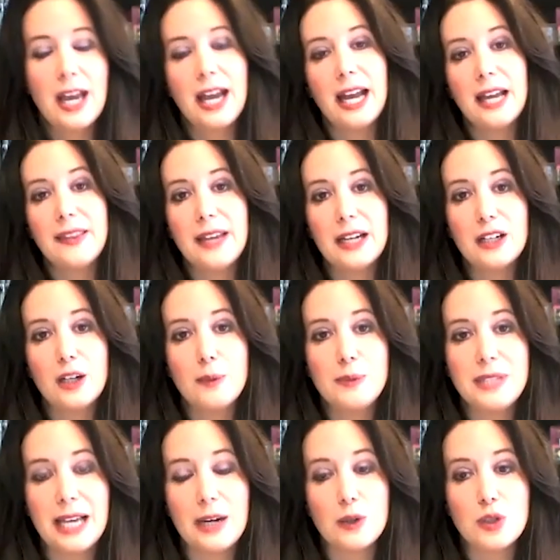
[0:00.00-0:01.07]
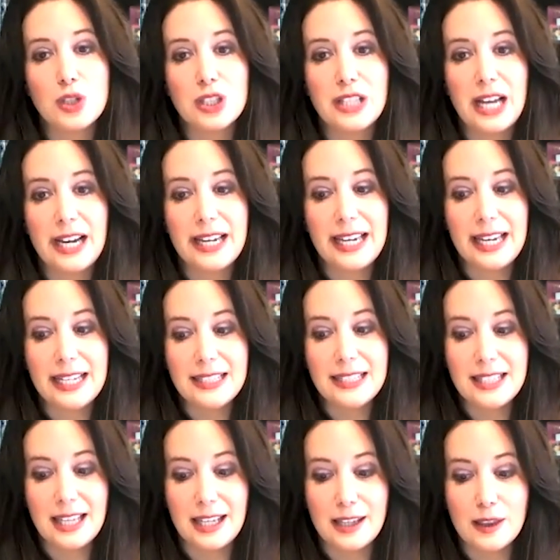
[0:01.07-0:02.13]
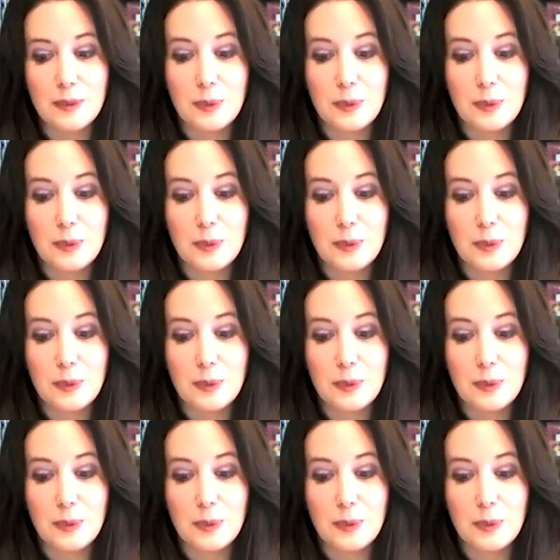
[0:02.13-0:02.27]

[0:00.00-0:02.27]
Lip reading: and that comes out July 18th.